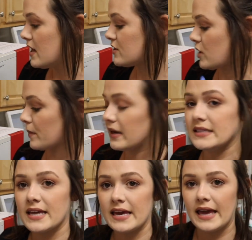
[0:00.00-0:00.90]
So I'm gonna
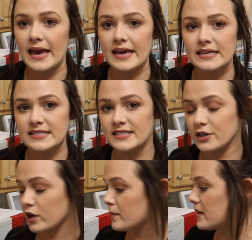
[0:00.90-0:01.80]
take a
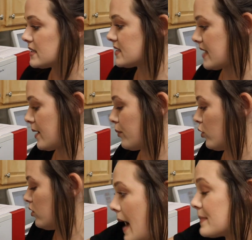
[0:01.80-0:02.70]
serum sample.